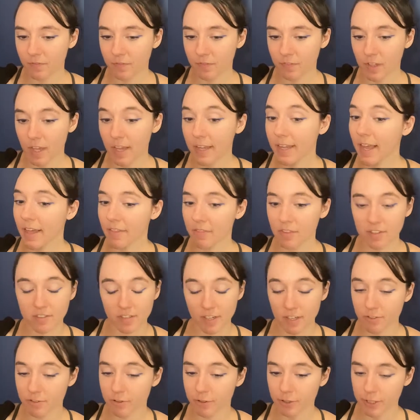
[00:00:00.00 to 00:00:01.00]
again, this
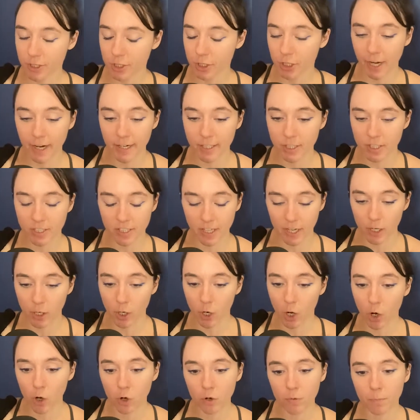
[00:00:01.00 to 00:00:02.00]
answer could change as I
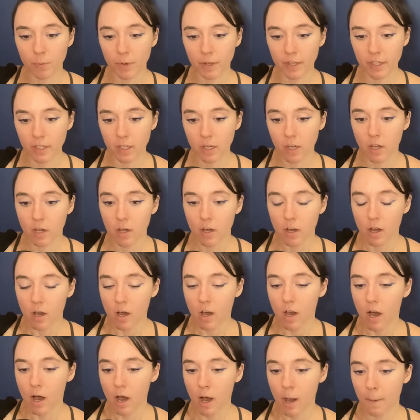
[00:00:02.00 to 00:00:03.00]
go, but
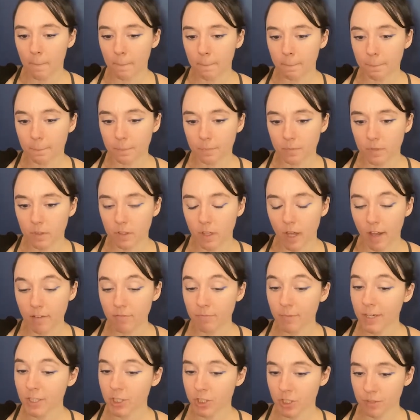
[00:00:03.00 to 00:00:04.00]

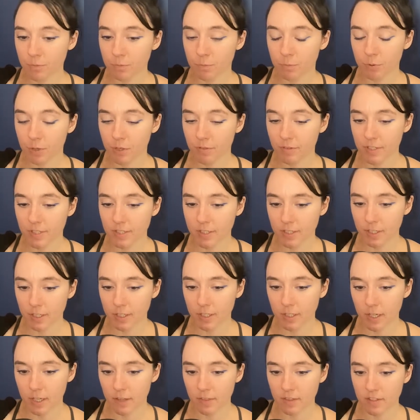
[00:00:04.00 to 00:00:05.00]
I've mentioned
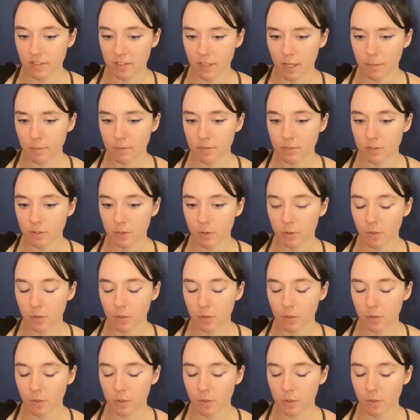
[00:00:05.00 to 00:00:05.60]
previously in this episode